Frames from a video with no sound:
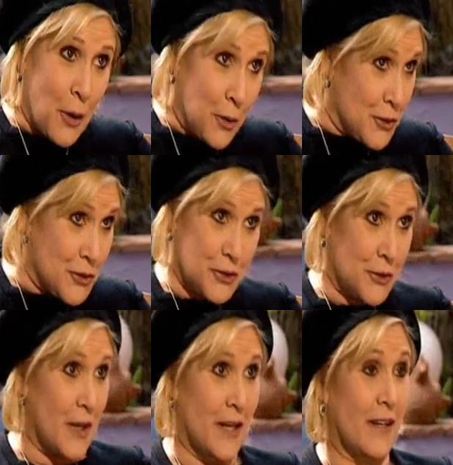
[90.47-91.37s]
hours
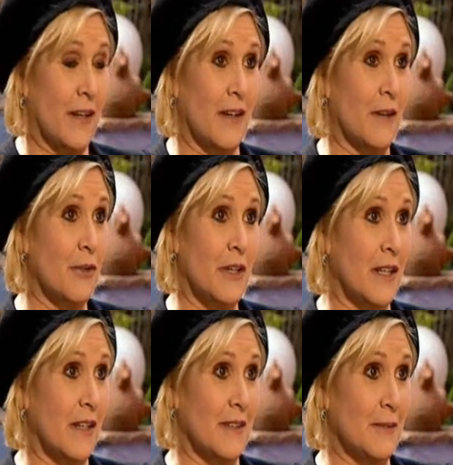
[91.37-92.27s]
to do that hair
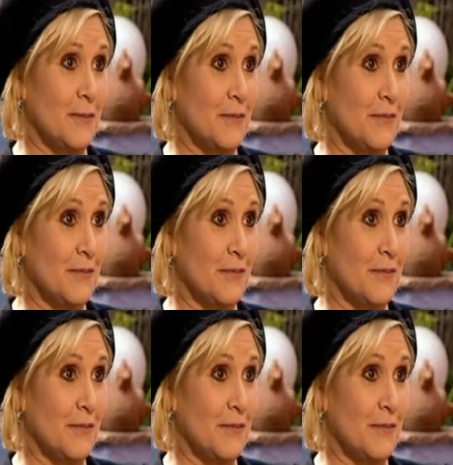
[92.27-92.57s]
every day.